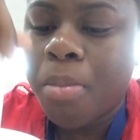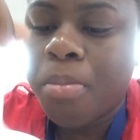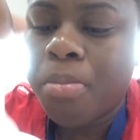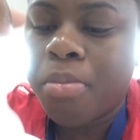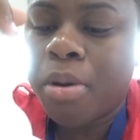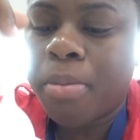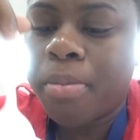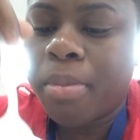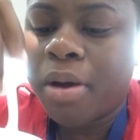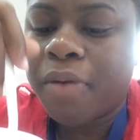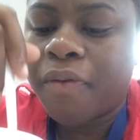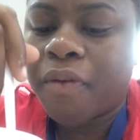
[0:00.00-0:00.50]

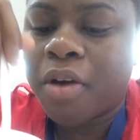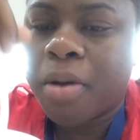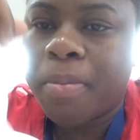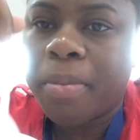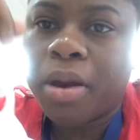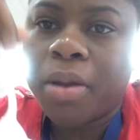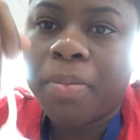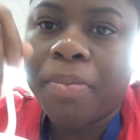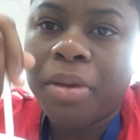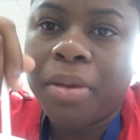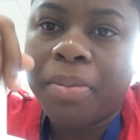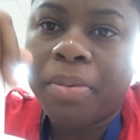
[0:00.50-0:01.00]
But I have to come
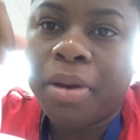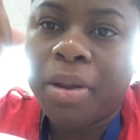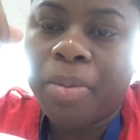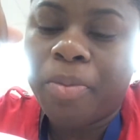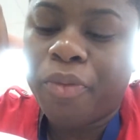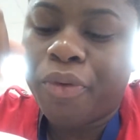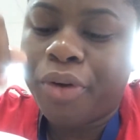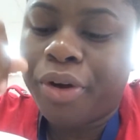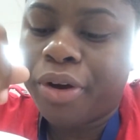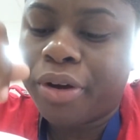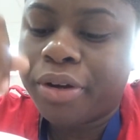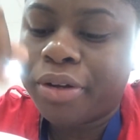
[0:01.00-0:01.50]
on the people that
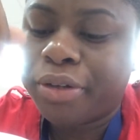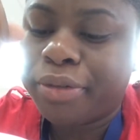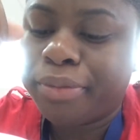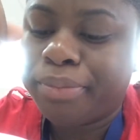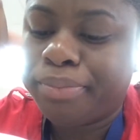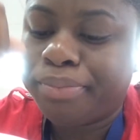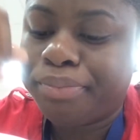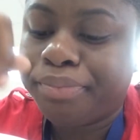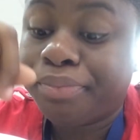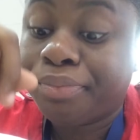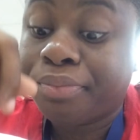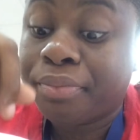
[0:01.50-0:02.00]
work.
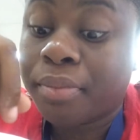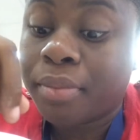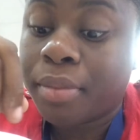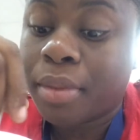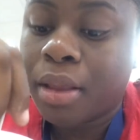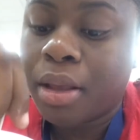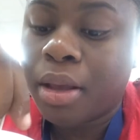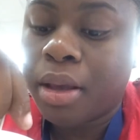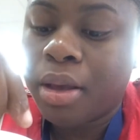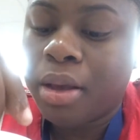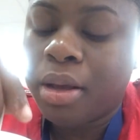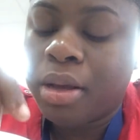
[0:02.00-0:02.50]

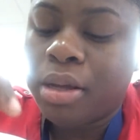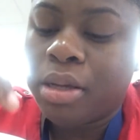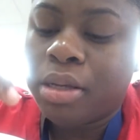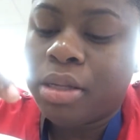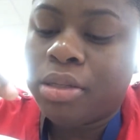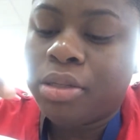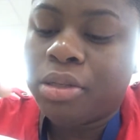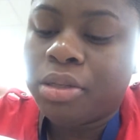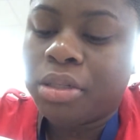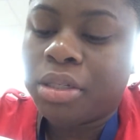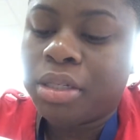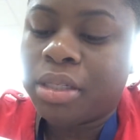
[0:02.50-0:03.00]

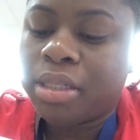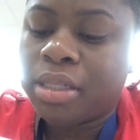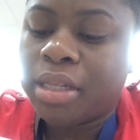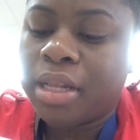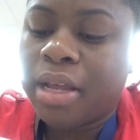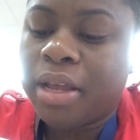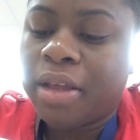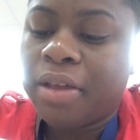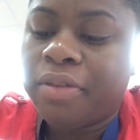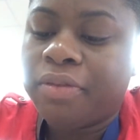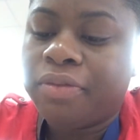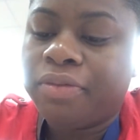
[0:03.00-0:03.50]
Such is
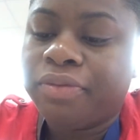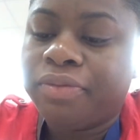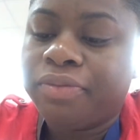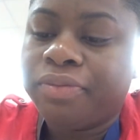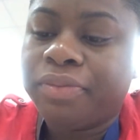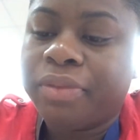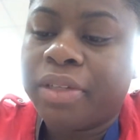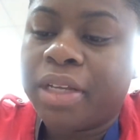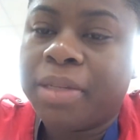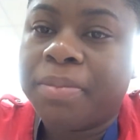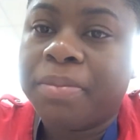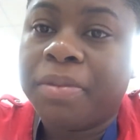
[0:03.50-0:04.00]
life.
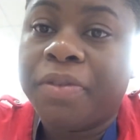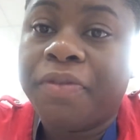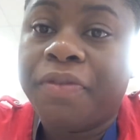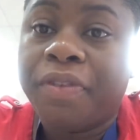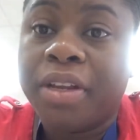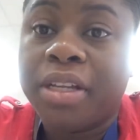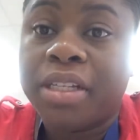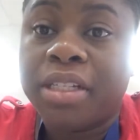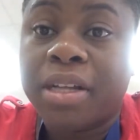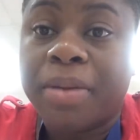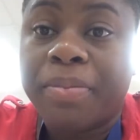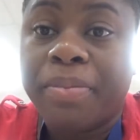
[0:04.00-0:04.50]
I'm going to
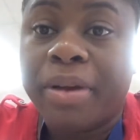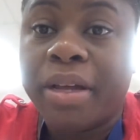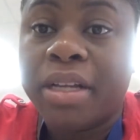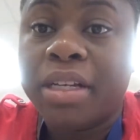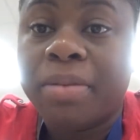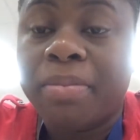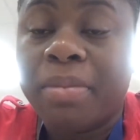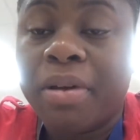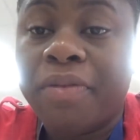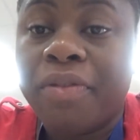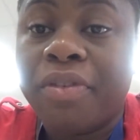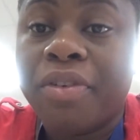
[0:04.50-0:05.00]
finish a page,
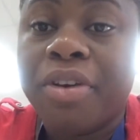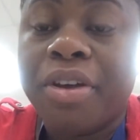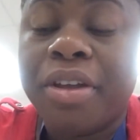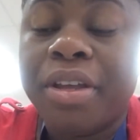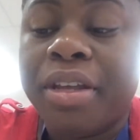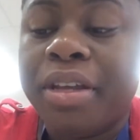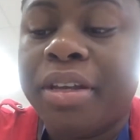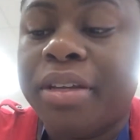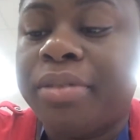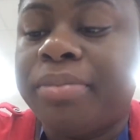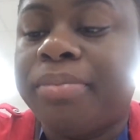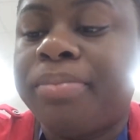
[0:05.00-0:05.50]
I have to go
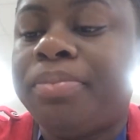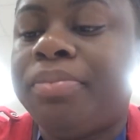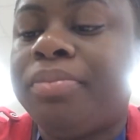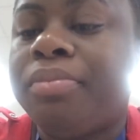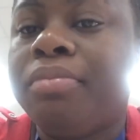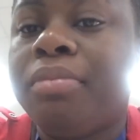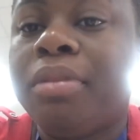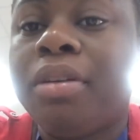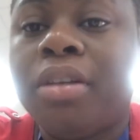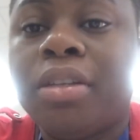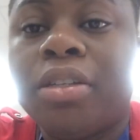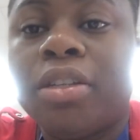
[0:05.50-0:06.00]
in.
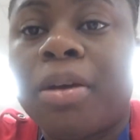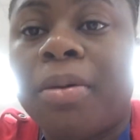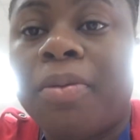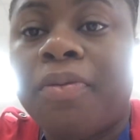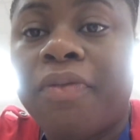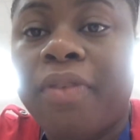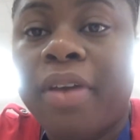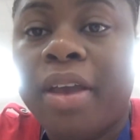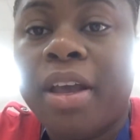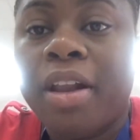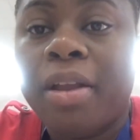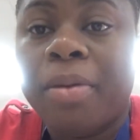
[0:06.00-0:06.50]
But just come
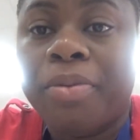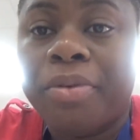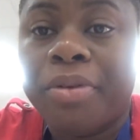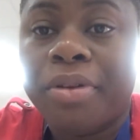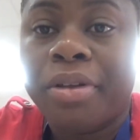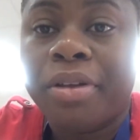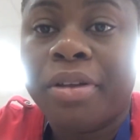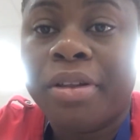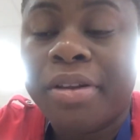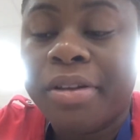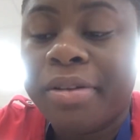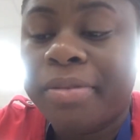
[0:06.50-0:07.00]
feel up on
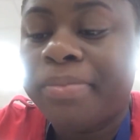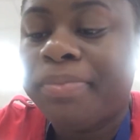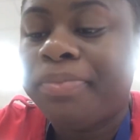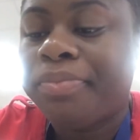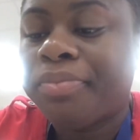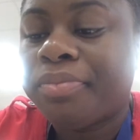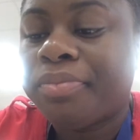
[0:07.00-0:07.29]
it, you know?